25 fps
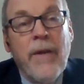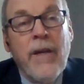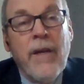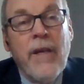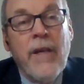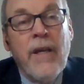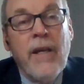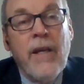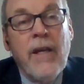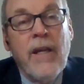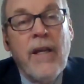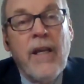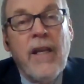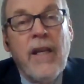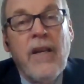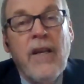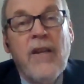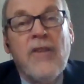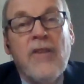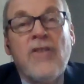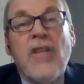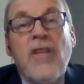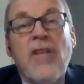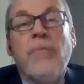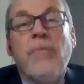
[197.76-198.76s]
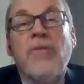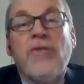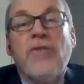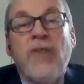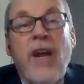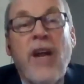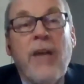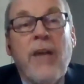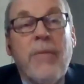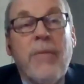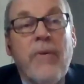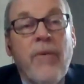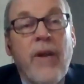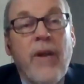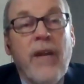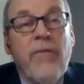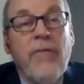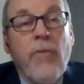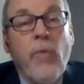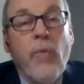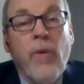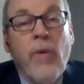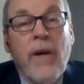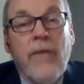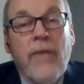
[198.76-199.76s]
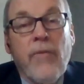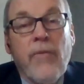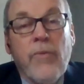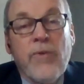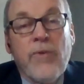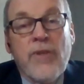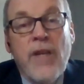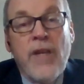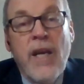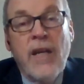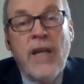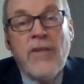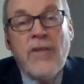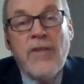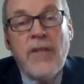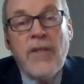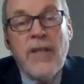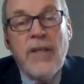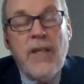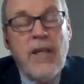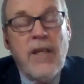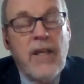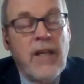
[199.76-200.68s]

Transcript: in an attempt to try to be ready for whatever was next.